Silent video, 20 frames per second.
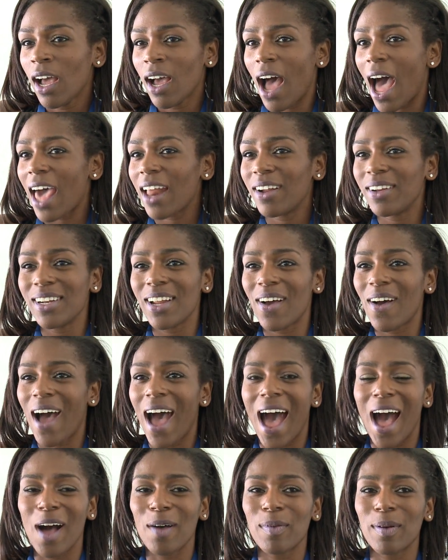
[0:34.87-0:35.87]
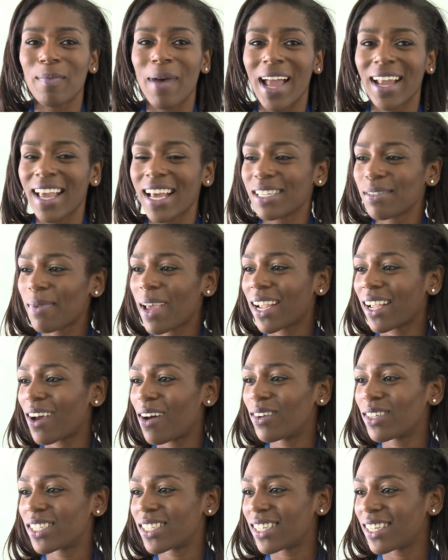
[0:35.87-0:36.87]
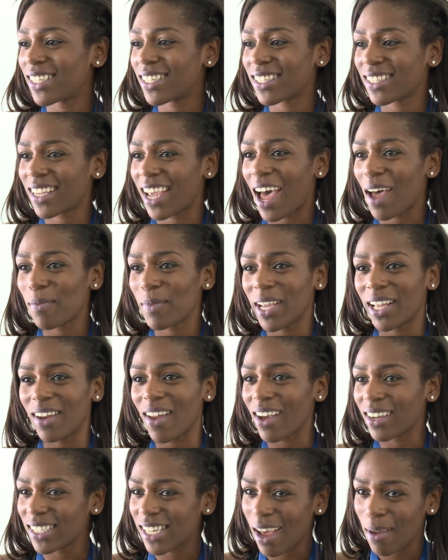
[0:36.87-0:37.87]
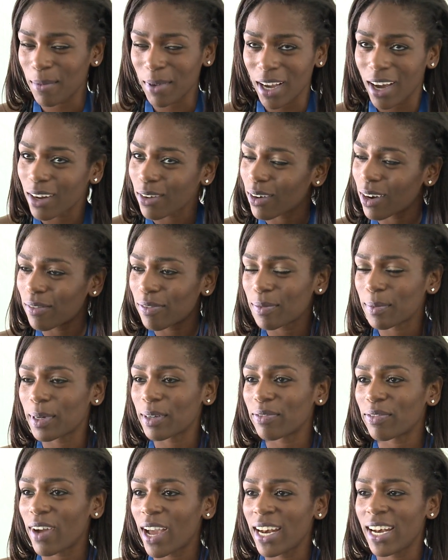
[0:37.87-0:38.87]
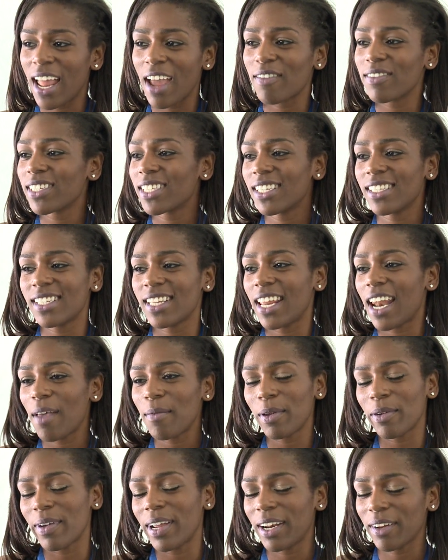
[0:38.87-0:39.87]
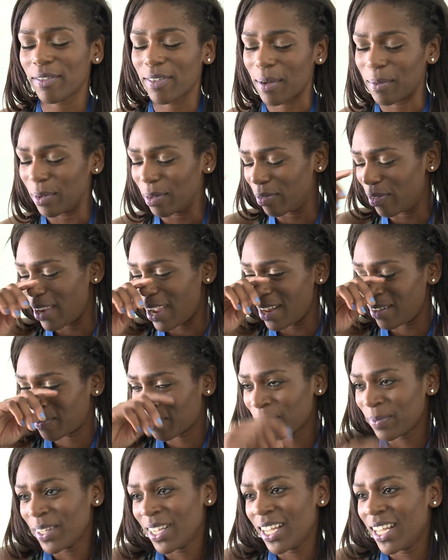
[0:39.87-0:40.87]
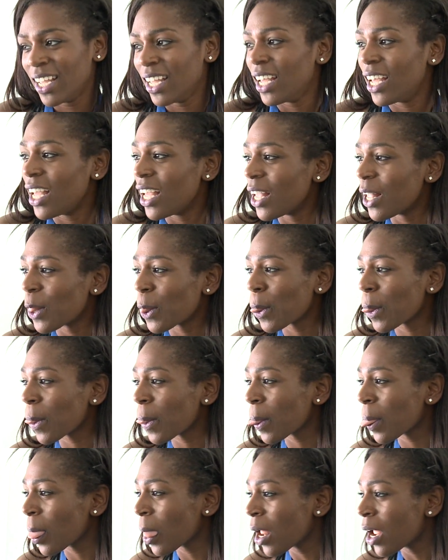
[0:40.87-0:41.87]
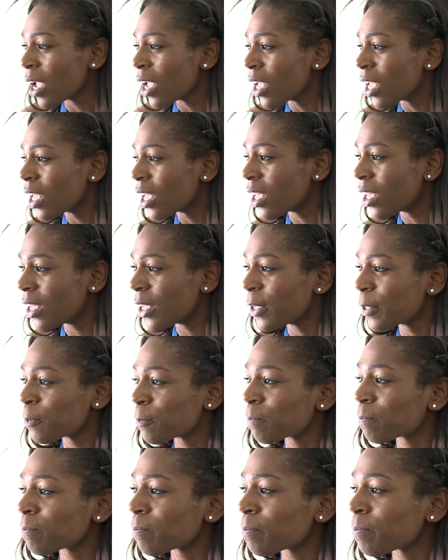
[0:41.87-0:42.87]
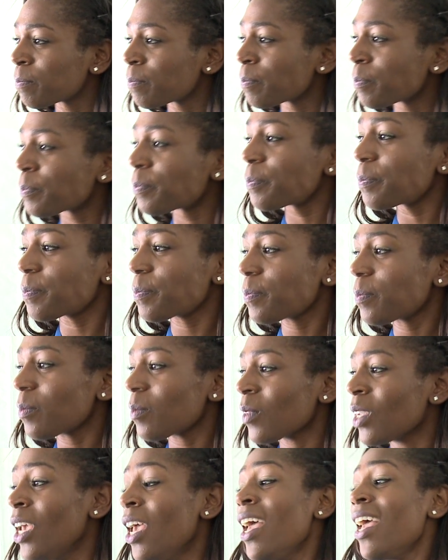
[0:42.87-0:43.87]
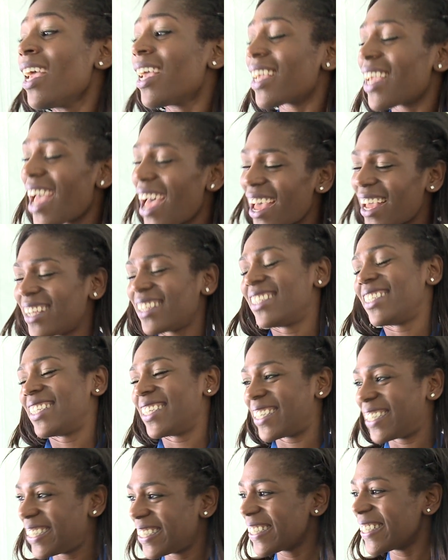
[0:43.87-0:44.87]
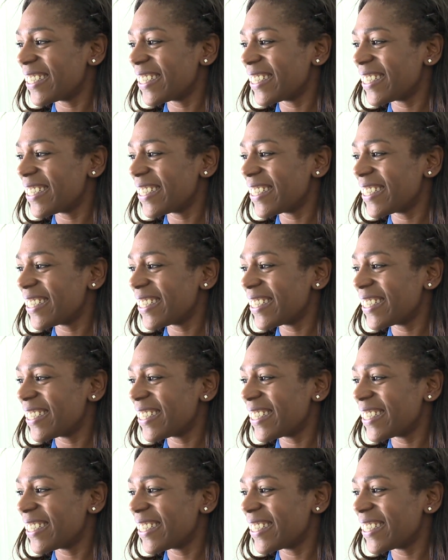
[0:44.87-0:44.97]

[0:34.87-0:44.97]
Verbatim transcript: I don't know how, but I guess my coach just got me a long time ago to run from the front, and ever since then I've been running from the front. Did you run from the front uh, internationally last year? Yes.